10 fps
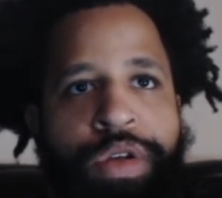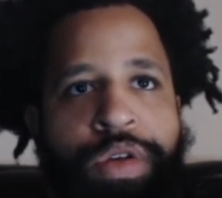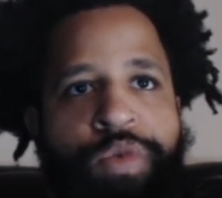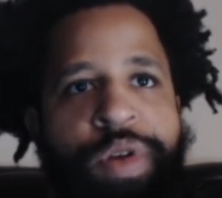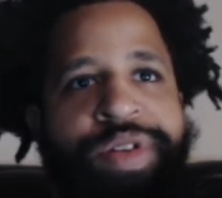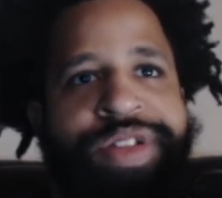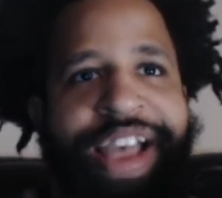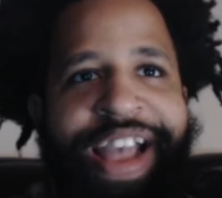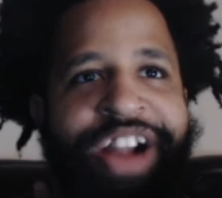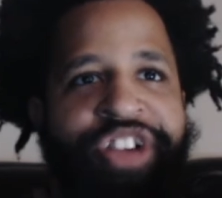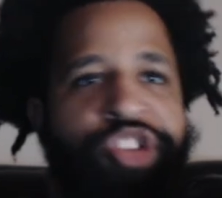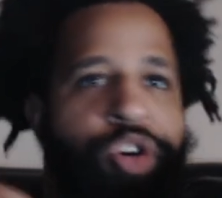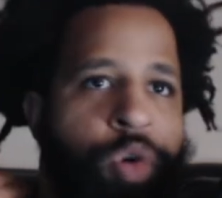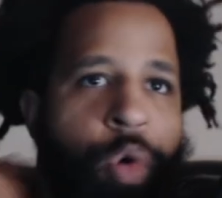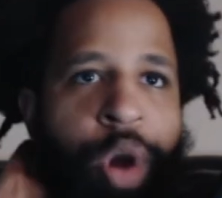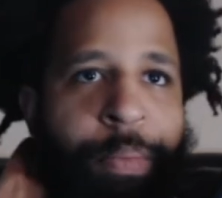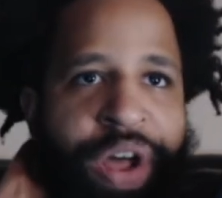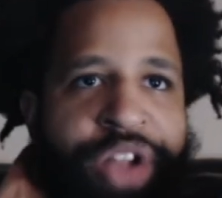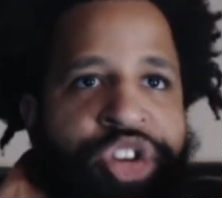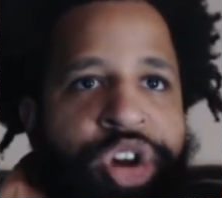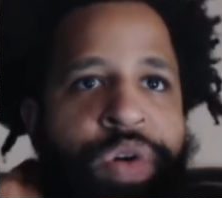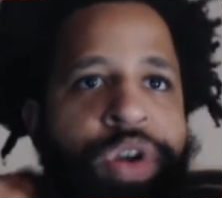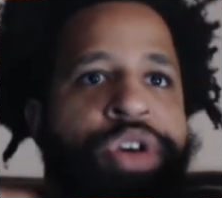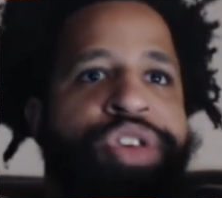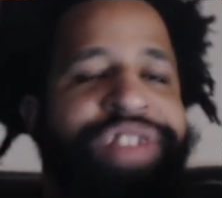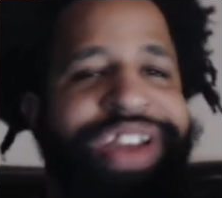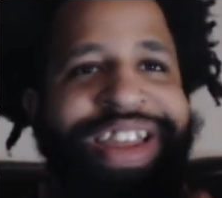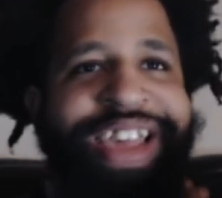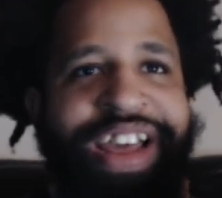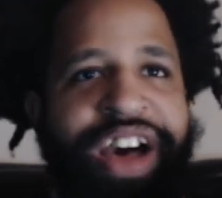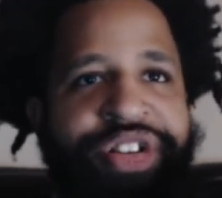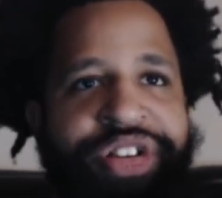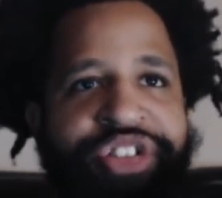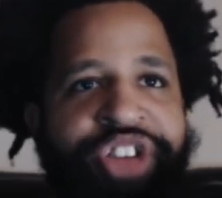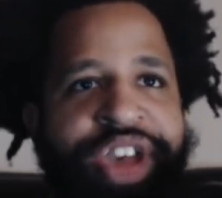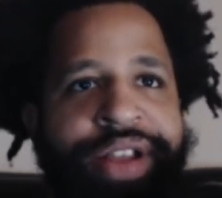Whether it's an air choke or a blood choke, you need to get it under the chin.